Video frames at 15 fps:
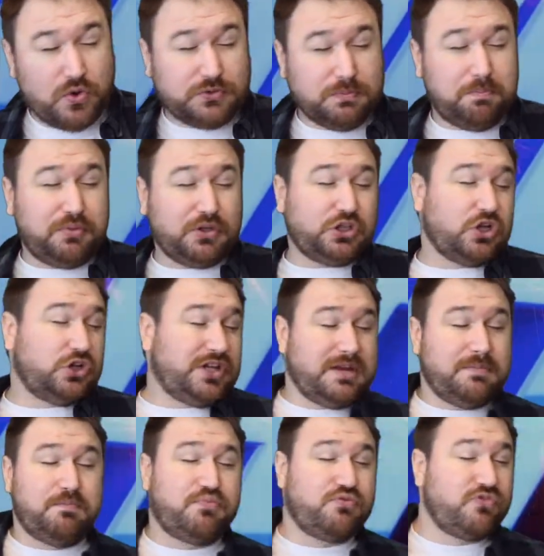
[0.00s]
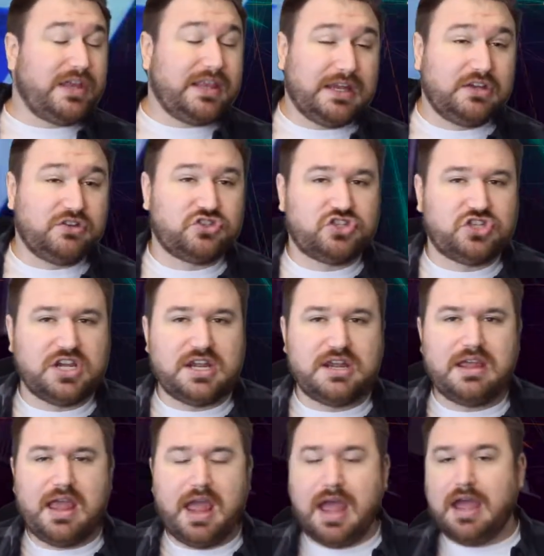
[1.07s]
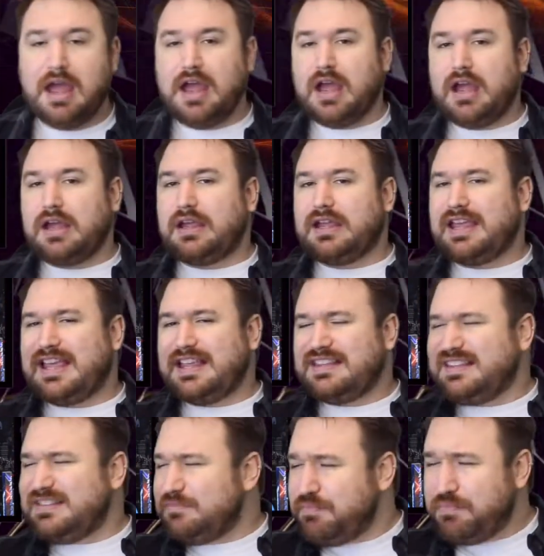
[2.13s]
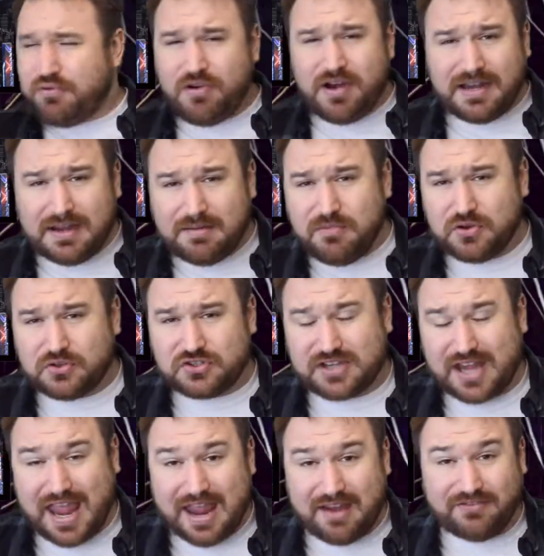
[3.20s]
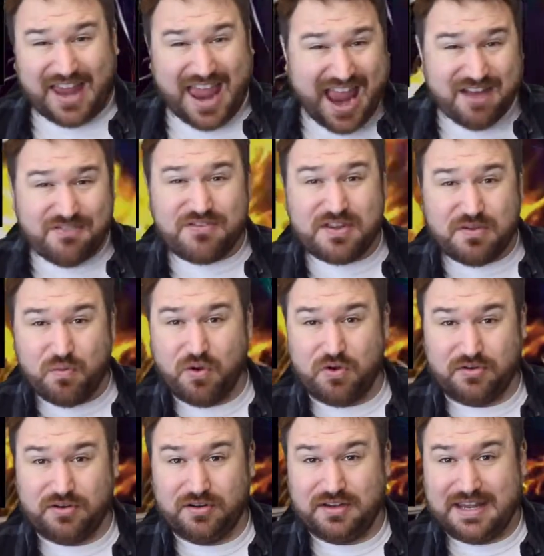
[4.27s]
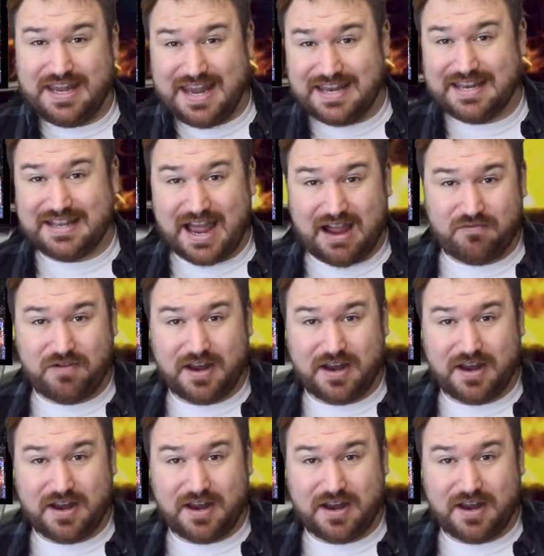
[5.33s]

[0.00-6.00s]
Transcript: was bloody brilliant. She pretty much gave everyone in that